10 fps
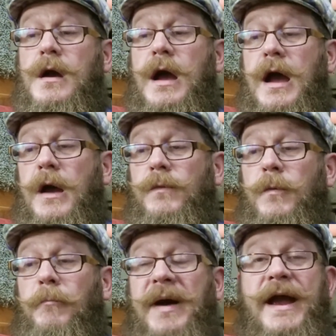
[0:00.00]

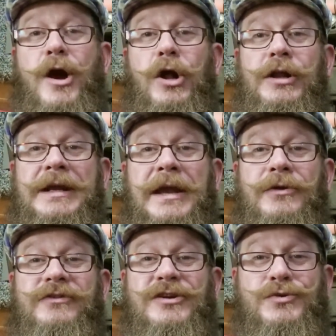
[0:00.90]
By all
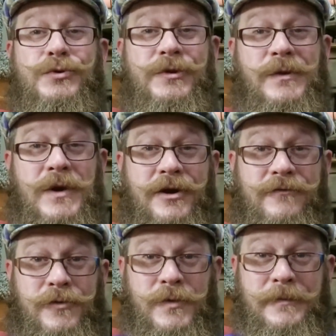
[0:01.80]
accounts, a truly
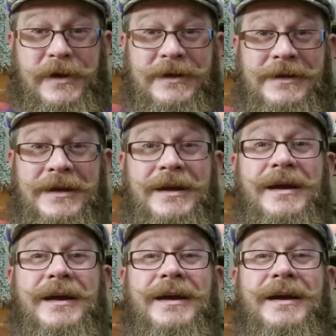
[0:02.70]
wonderful woman
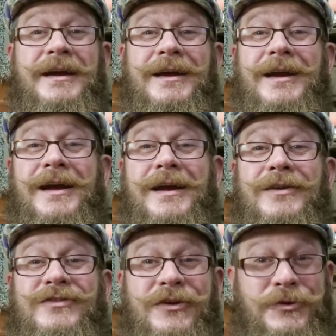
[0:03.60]

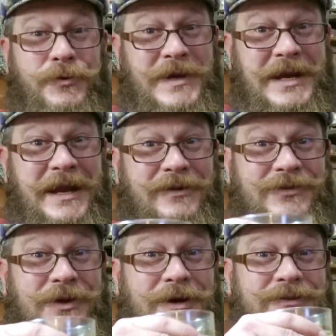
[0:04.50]
until her weekend
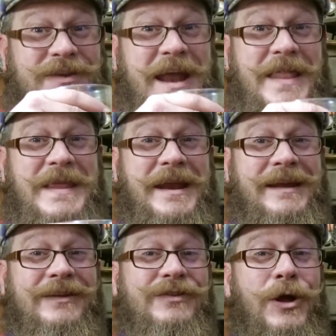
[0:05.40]
starts. And then
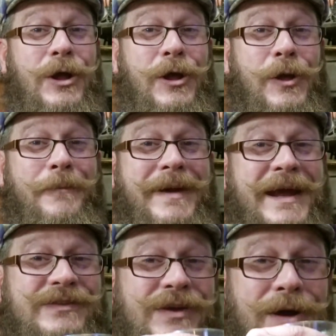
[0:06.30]
it's all
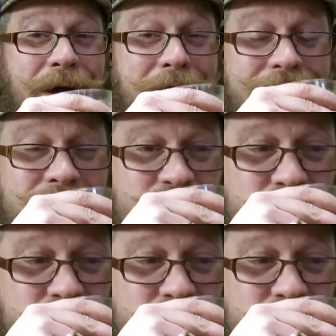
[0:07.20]
bets off.